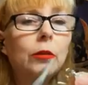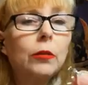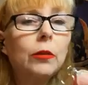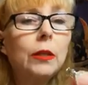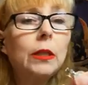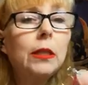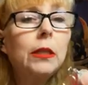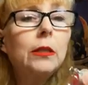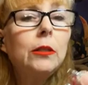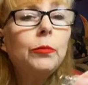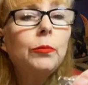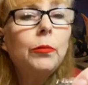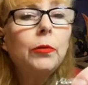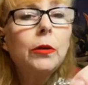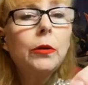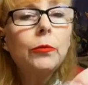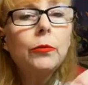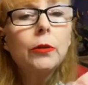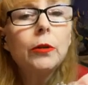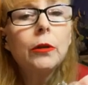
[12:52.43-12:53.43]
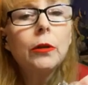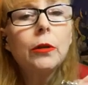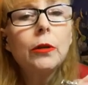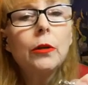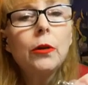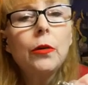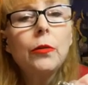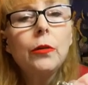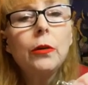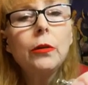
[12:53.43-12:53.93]
at this point, we're going to
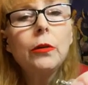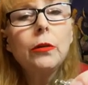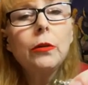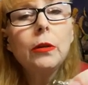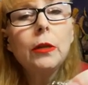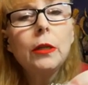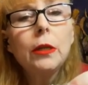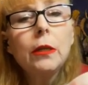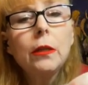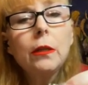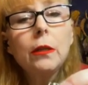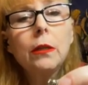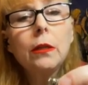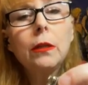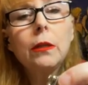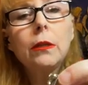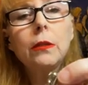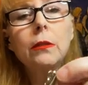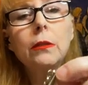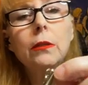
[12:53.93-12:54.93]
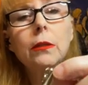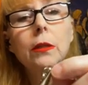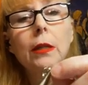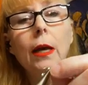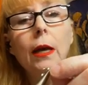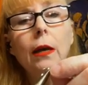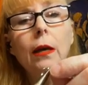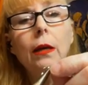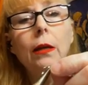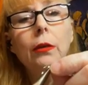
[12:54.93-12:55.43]
go underneath to
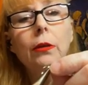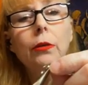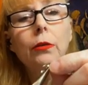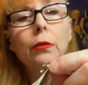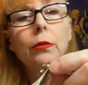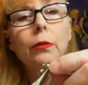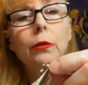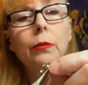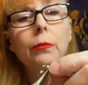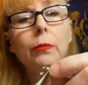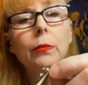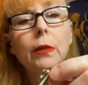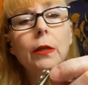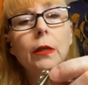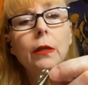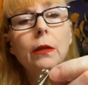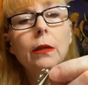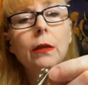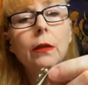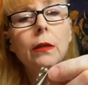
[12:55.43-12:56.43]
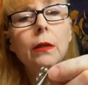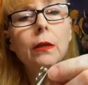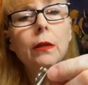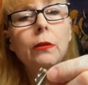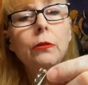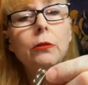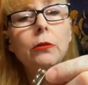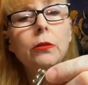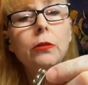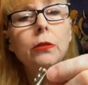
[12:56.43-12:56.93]
that other crimp bead, and
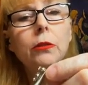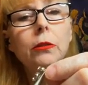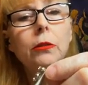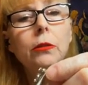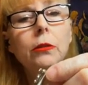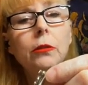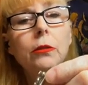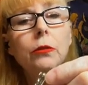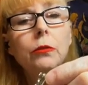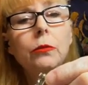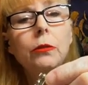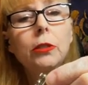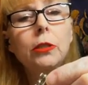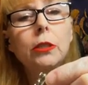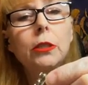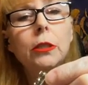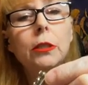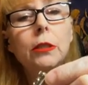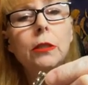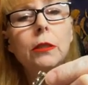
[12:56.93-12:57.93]
we're just going to squish it.